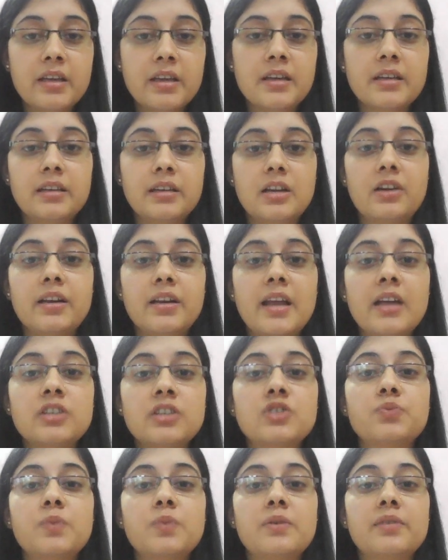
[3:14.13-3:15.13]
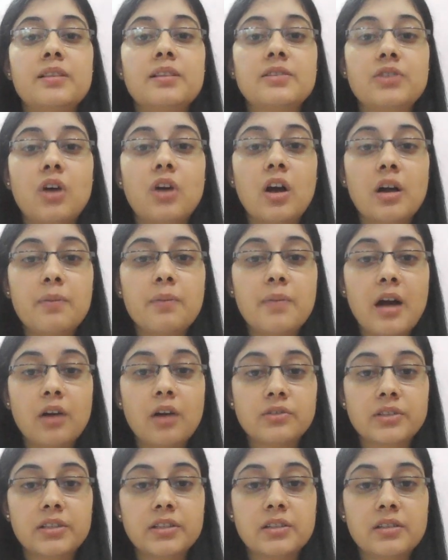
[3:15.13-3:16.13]
Now next we will talk
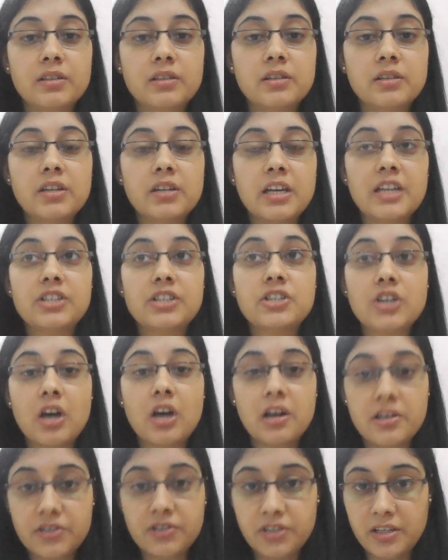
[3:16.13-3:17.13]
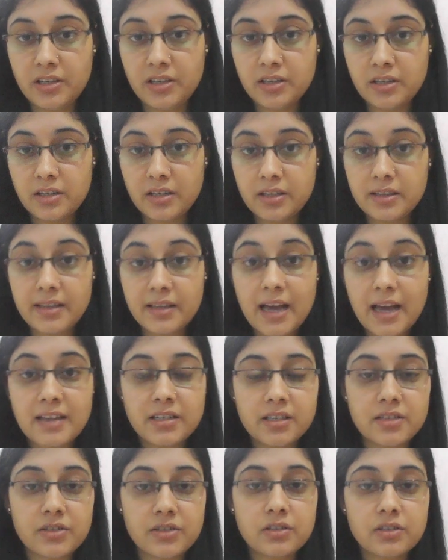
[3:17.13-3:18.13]
about the etiology. That
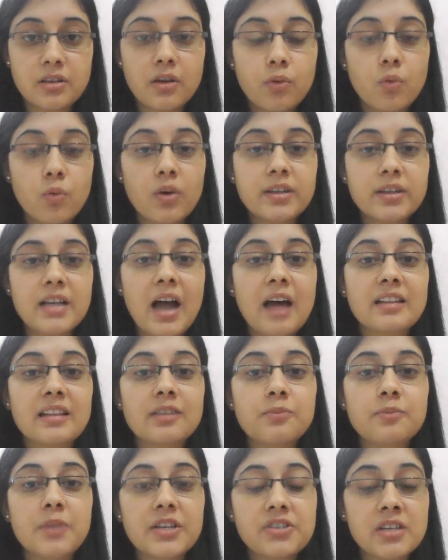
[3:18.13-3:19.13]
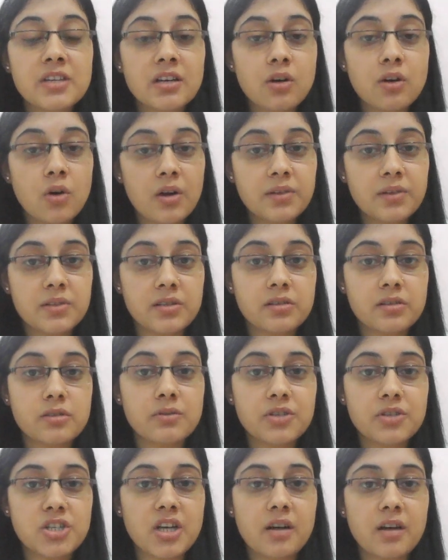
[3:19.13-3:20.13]
is, what are the basic causes
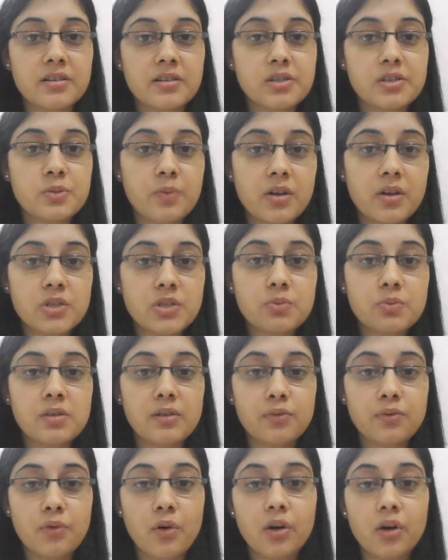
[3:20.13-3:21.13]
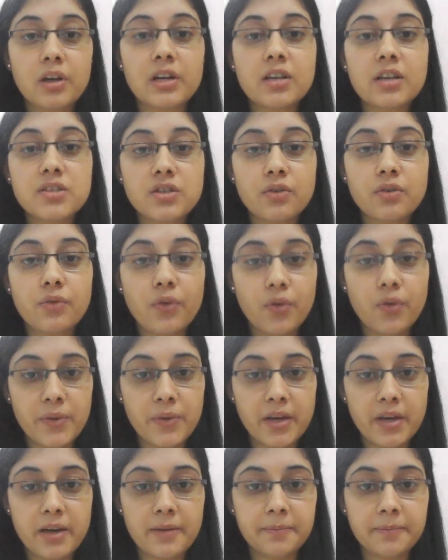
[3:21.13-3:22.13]
which are responsible for
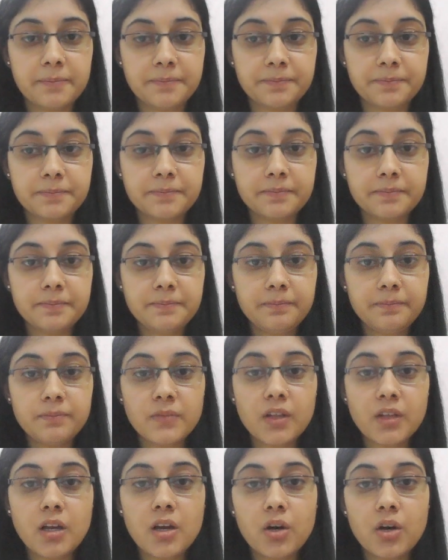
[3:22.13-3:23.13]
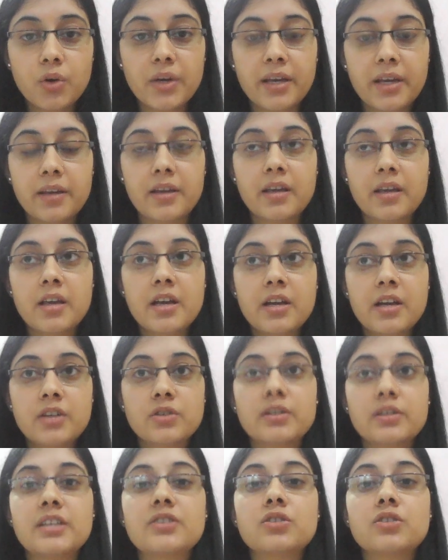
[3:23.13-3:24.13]
claustrophobia? Okay, so
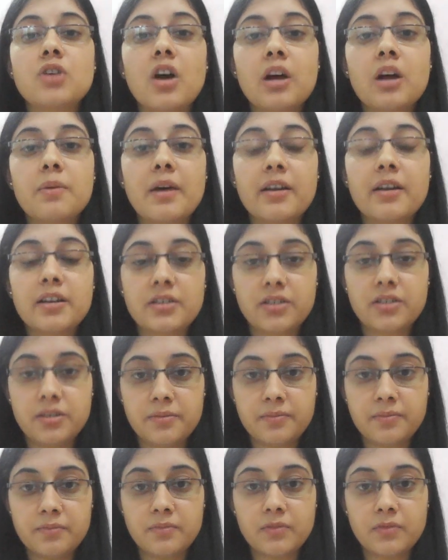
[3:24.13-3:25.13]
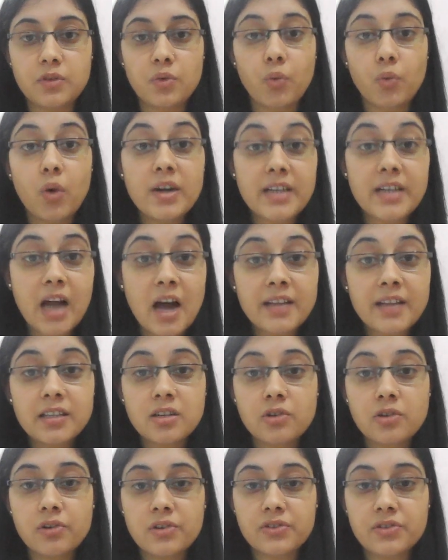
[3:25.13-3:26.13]
let's talk about it. What are the
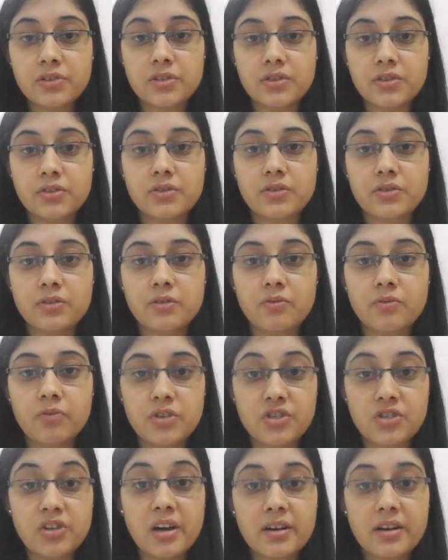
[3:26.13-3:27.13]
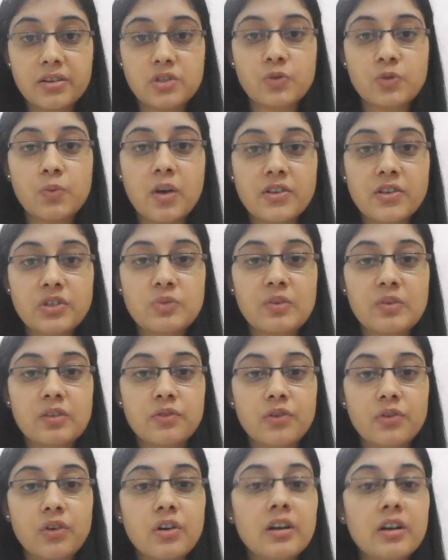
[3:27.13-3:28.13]
causes which are responsible
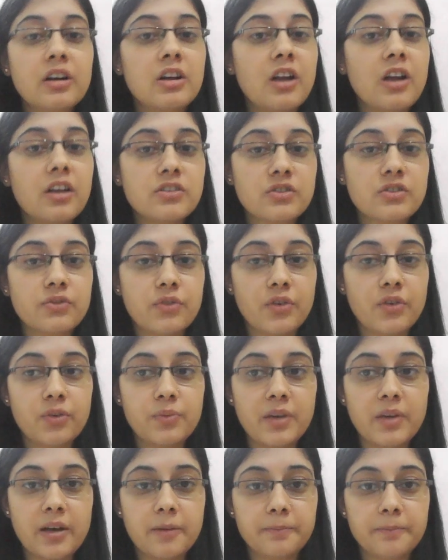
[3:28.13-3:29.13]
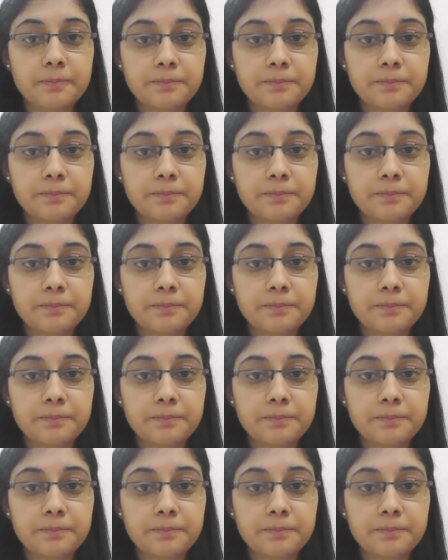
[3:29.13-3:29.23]
for claustrophobia?